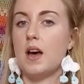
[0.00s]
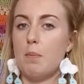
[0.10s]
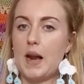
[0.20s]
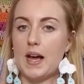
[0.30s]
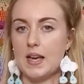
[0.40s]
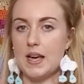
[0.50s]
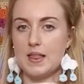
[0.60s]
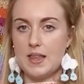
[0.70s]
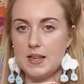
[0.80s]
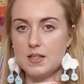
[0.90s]
a
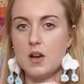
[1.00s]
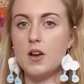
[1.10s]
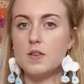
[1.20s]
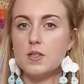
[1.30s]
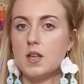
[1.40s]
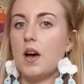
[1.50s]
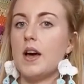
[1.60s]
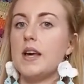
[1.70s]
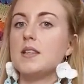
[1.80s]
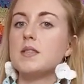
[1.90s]
blanket this kind of
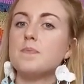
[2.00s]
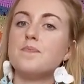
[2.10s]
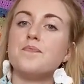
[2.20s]
size